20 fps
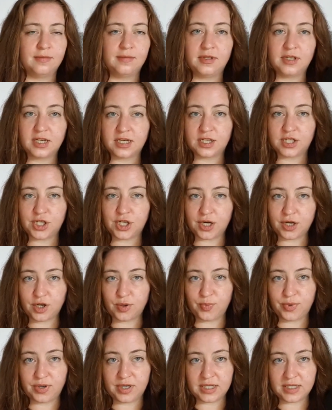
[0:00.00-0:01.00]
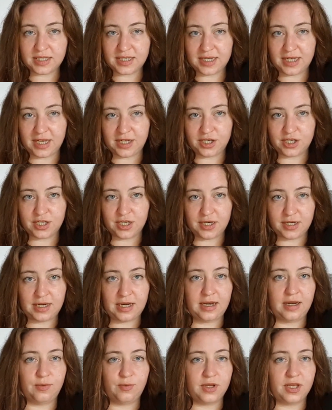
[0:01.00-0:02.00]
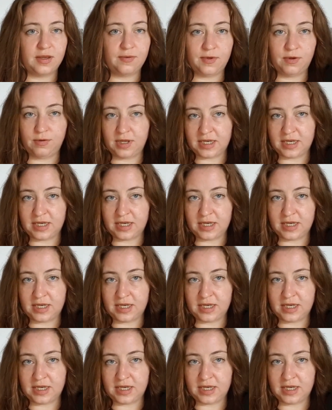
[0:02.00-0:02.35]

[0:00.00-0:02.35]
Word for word: You can check your pronunciation and it will give you